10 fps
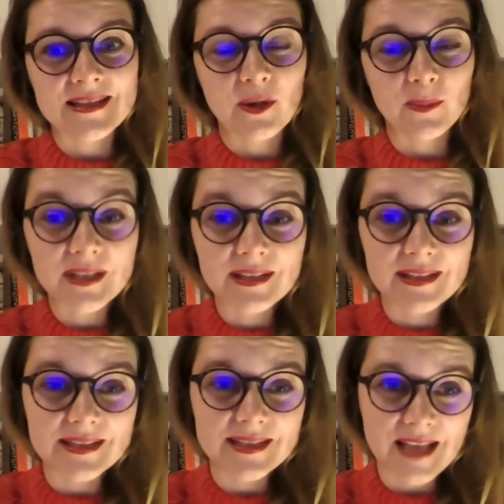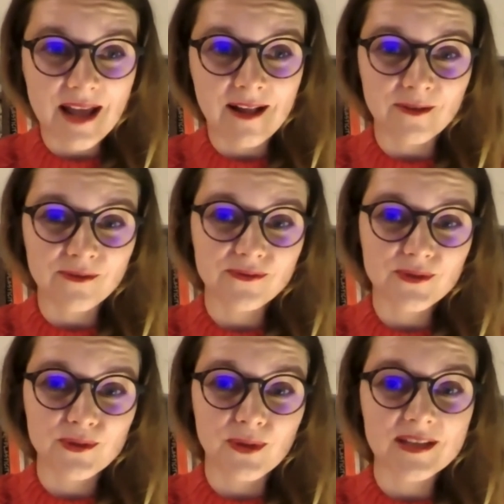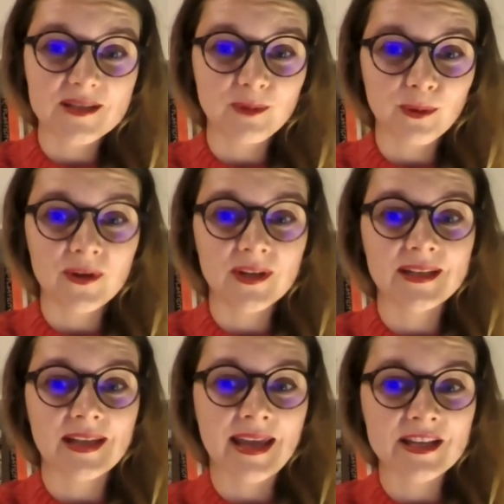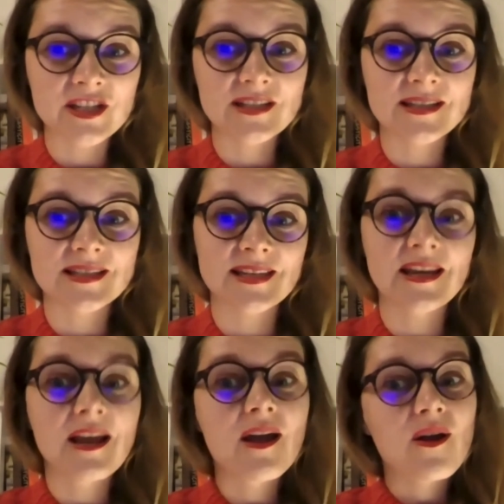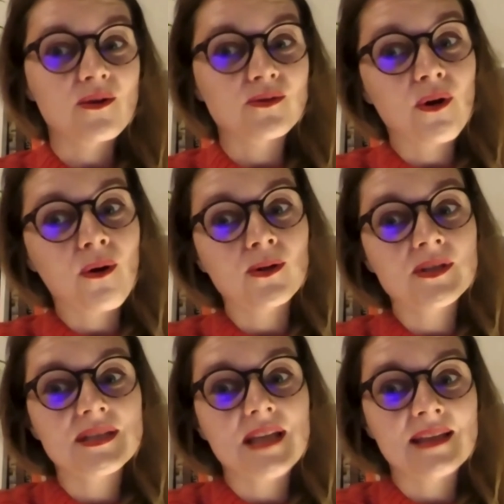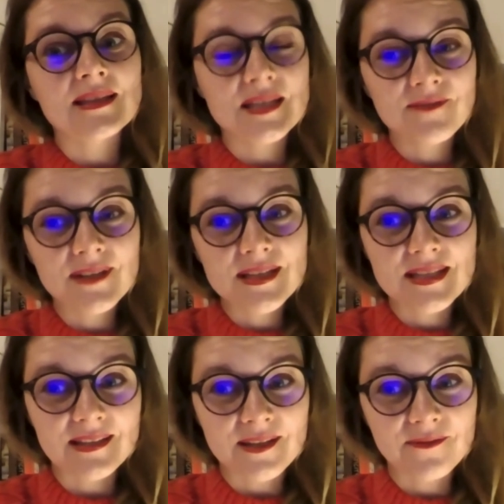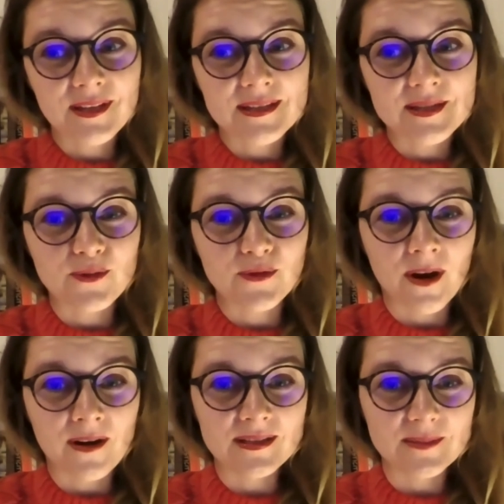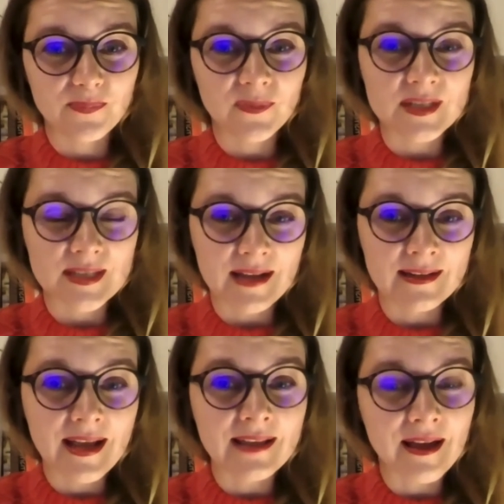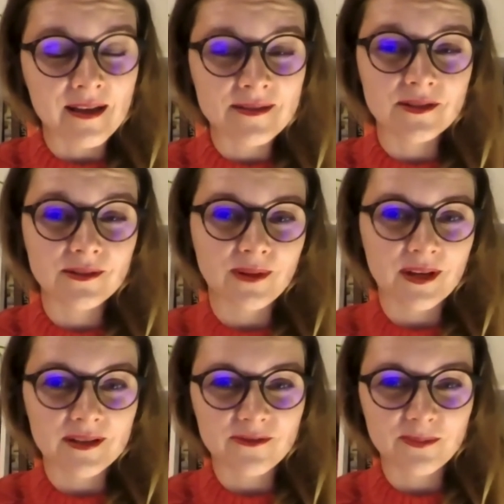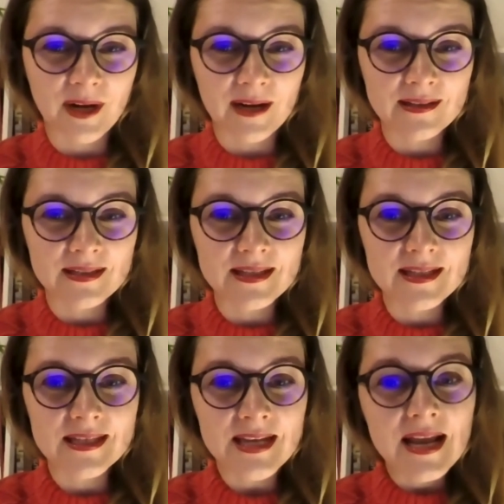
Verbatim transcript: committed itself to exploring the agency roles, and civic significance of art, design, and other creative practices